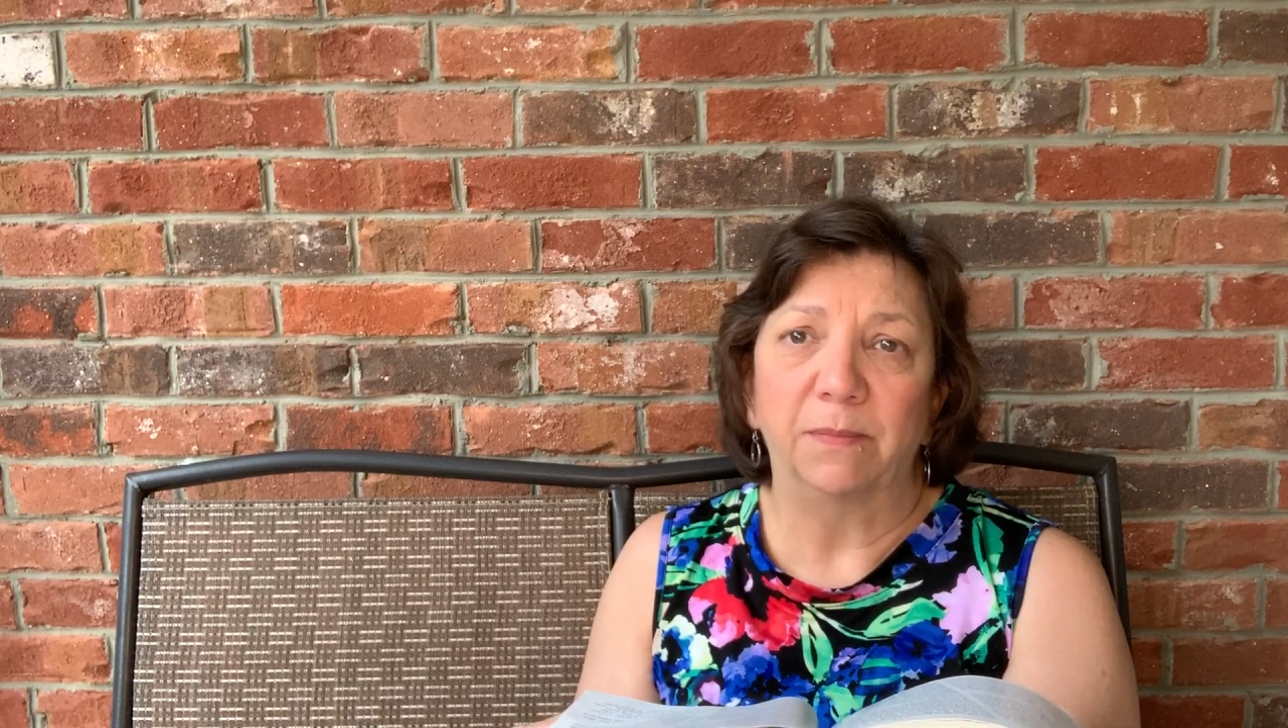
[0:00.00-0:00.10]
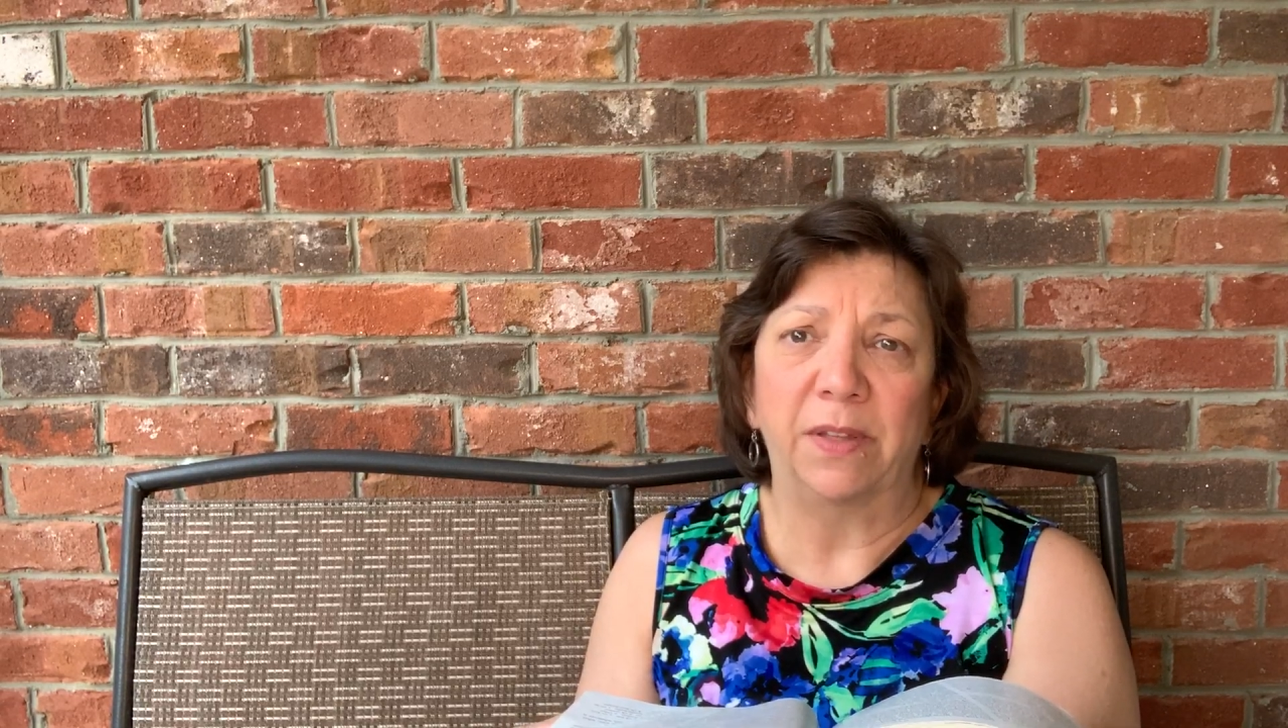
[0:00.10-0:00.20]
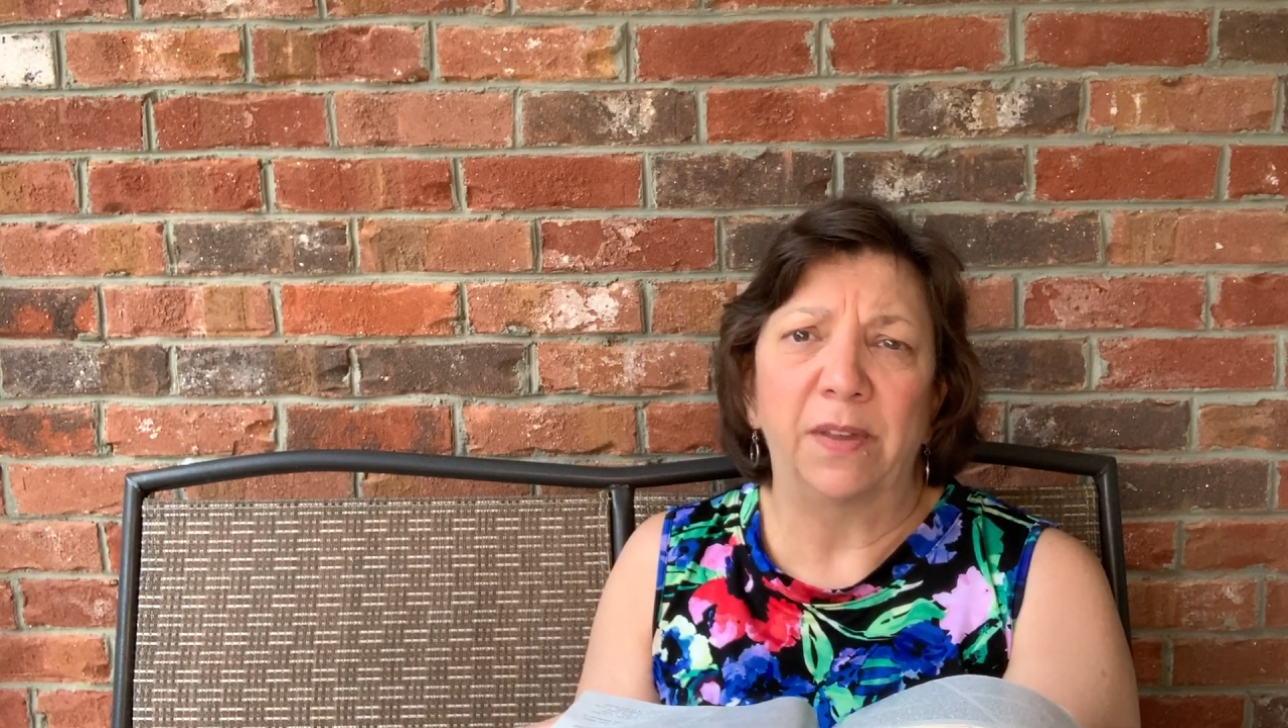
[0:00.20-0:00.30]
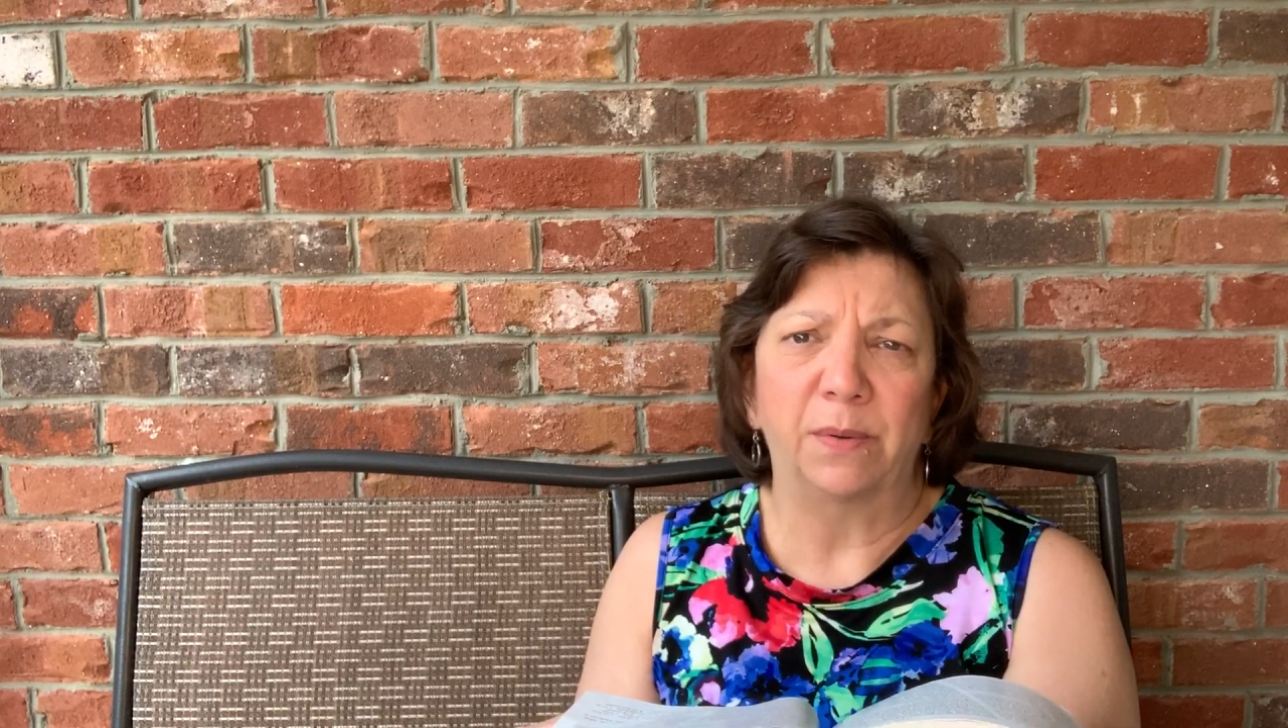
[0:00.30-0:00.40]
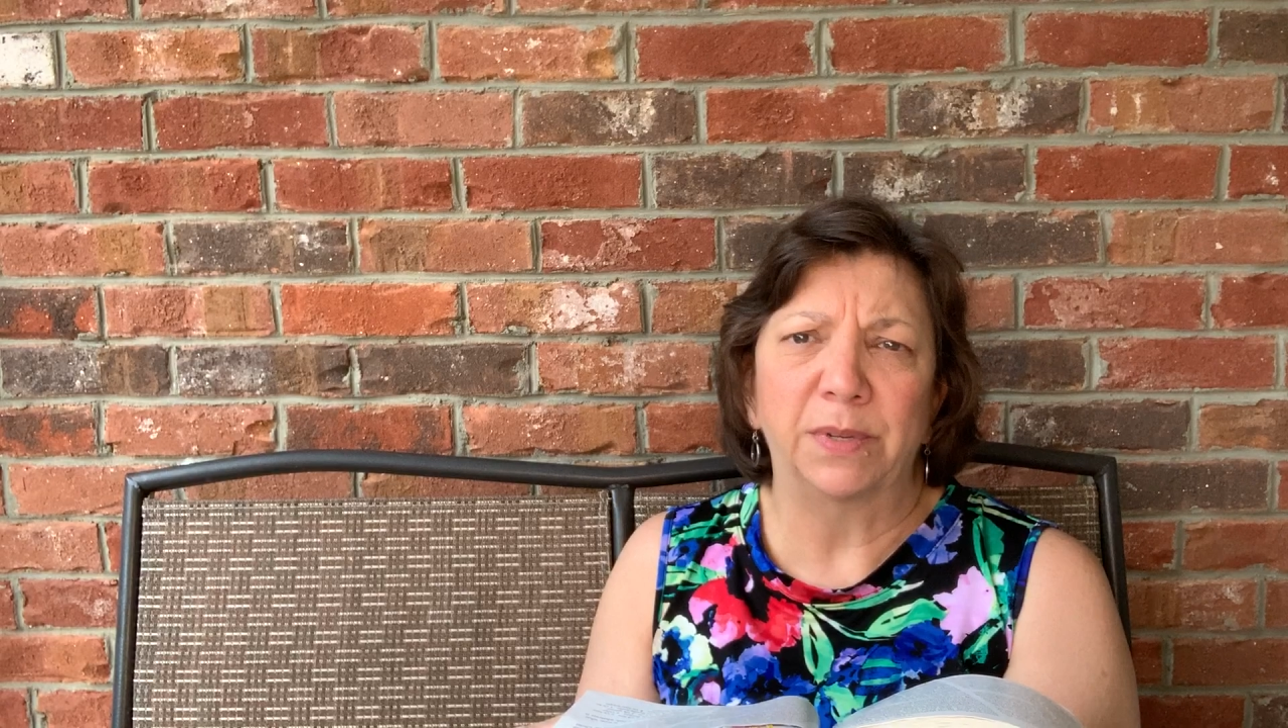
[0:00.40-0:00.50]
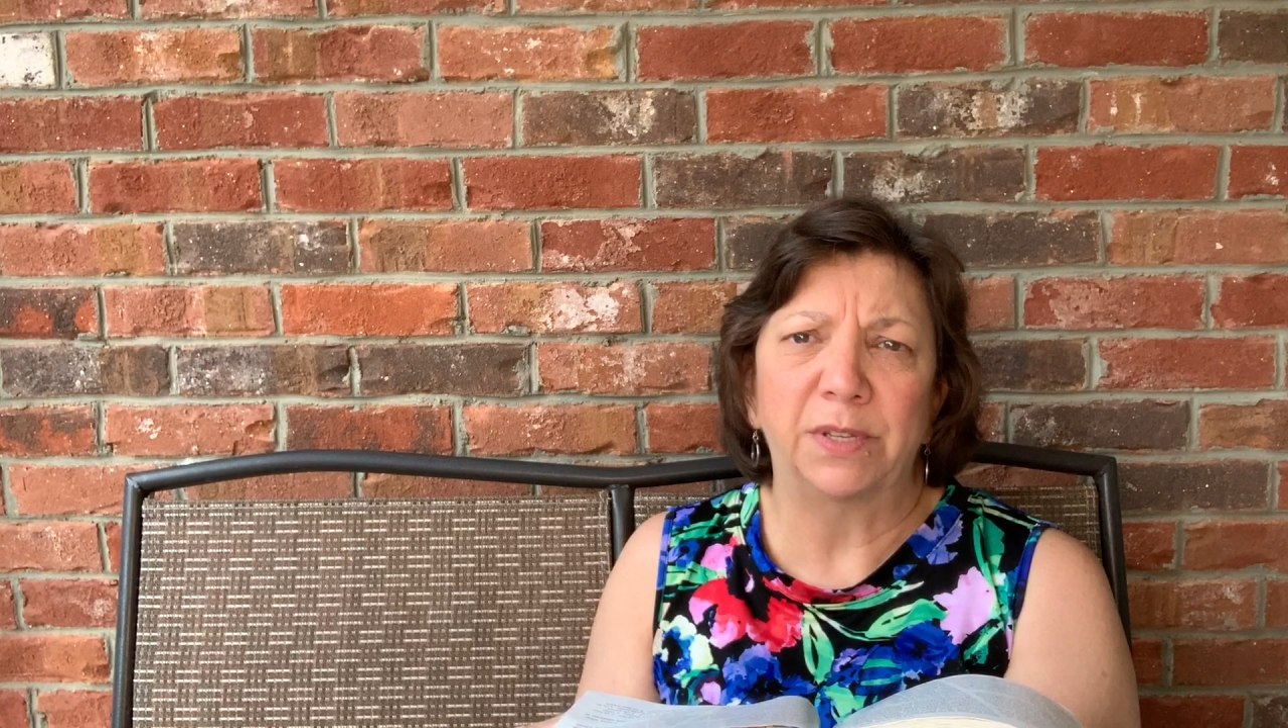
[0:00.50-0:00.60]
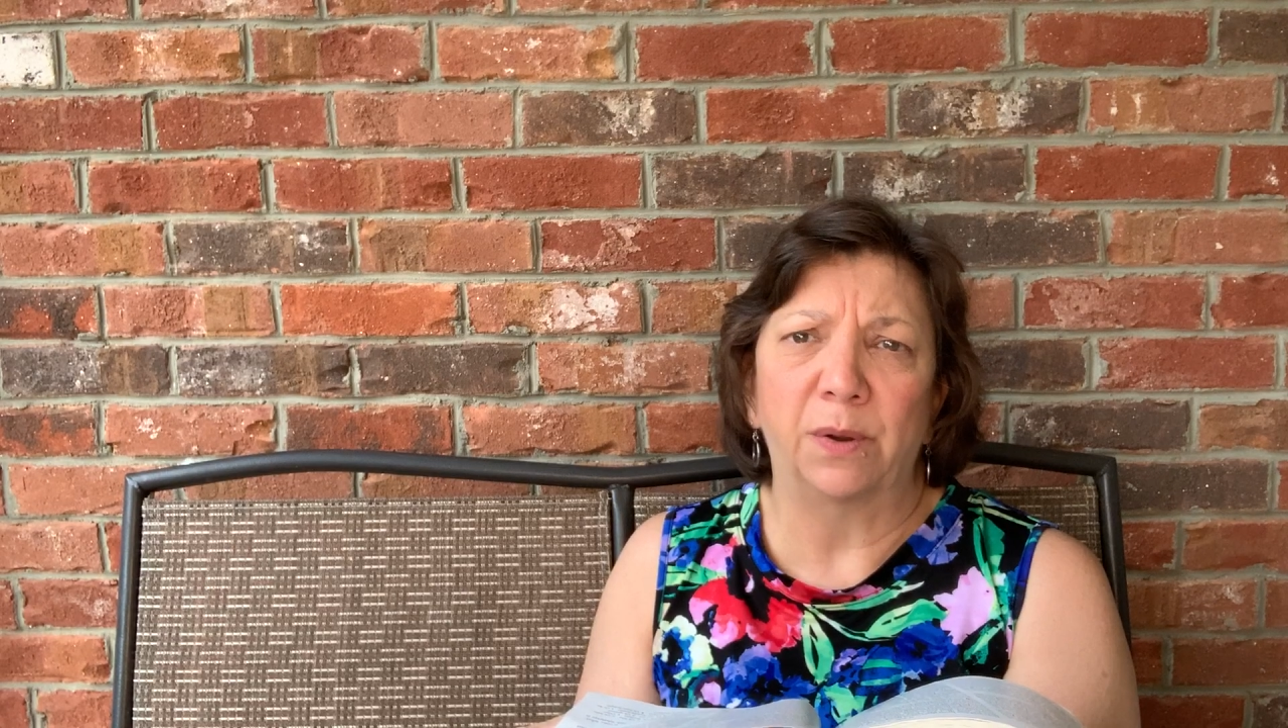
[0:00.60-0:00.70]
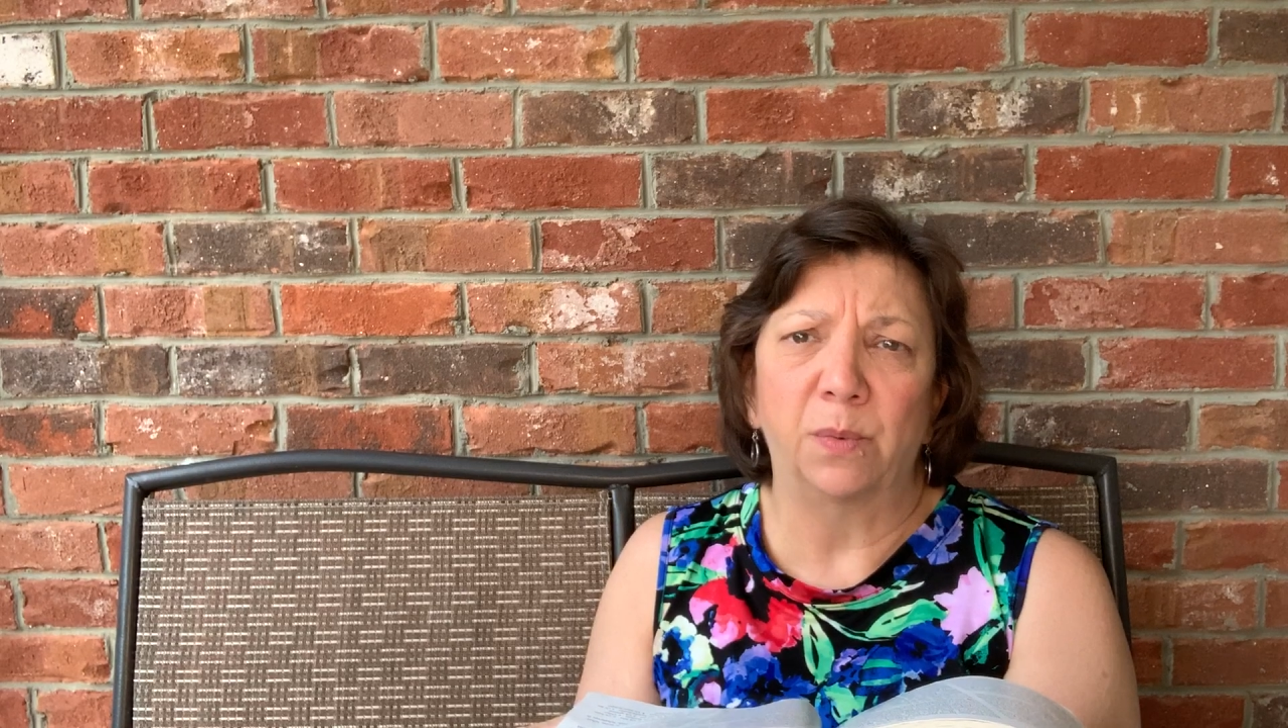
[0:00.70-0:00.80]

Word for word: and that was so